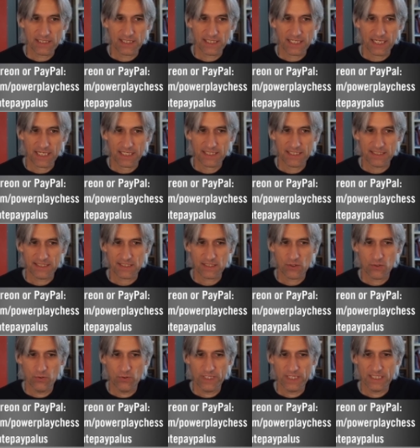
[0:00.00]
to get his
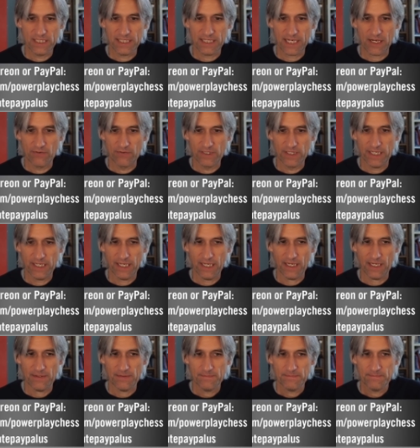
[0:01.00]
queen down
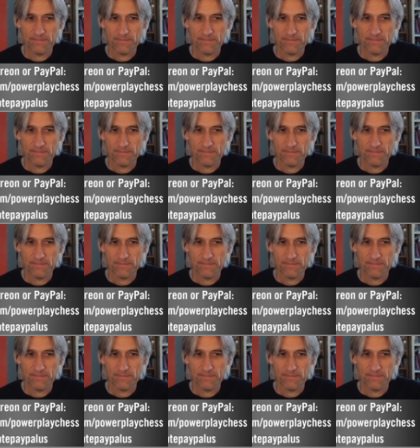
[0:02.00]
here.